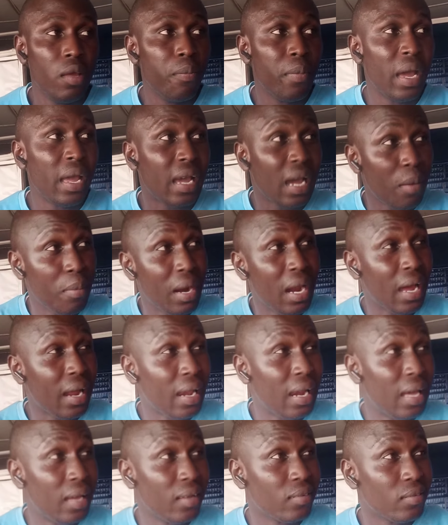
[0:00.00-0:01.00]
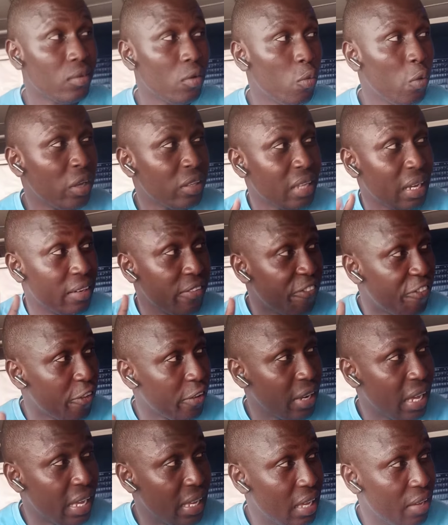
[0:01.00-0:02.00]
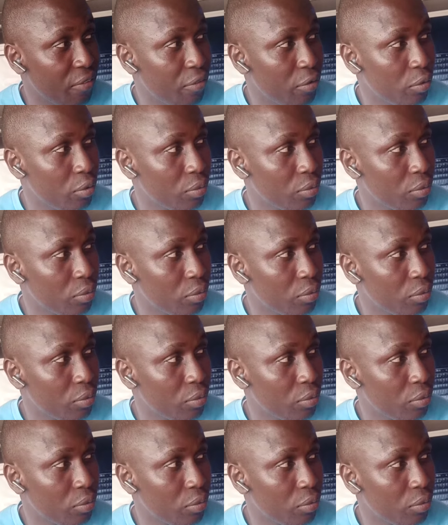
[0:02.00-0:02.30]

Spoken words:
my camera class, what are the 4 that I gave you?